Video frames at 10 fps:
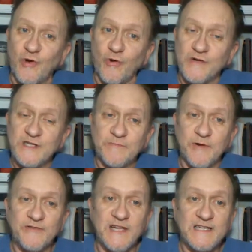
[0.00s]
Holy
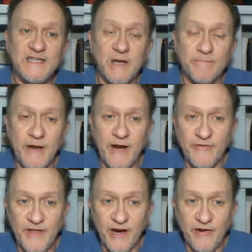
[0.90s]
Spirit then to compare
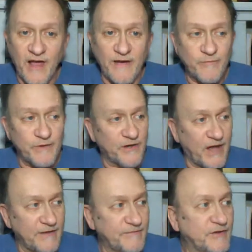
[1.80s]
their life with the
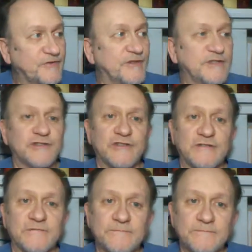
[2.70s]
life of the Christian.